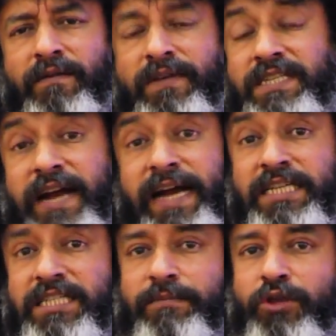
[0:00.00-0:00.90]
which
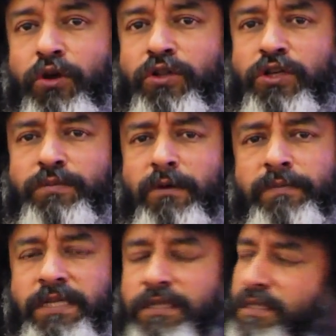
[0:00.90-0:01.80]
guides them during those
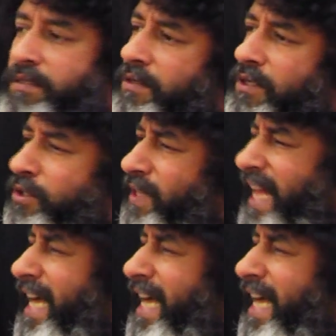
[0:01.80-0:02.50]
moments. So then